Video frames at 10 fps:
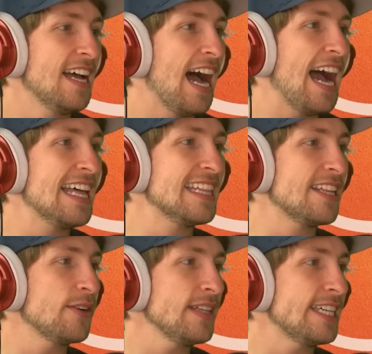I
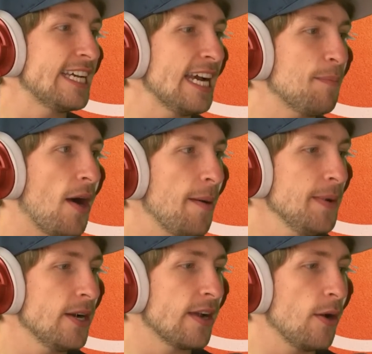literally can't pop
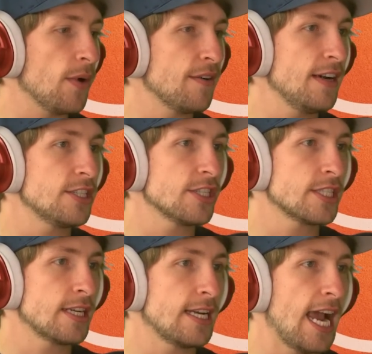it. Okay, what if I just
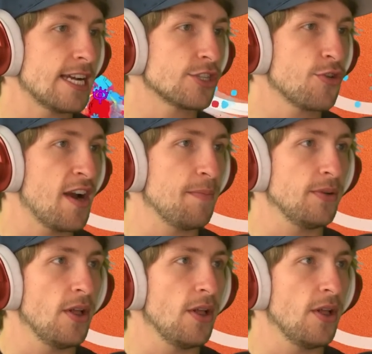cast Trample?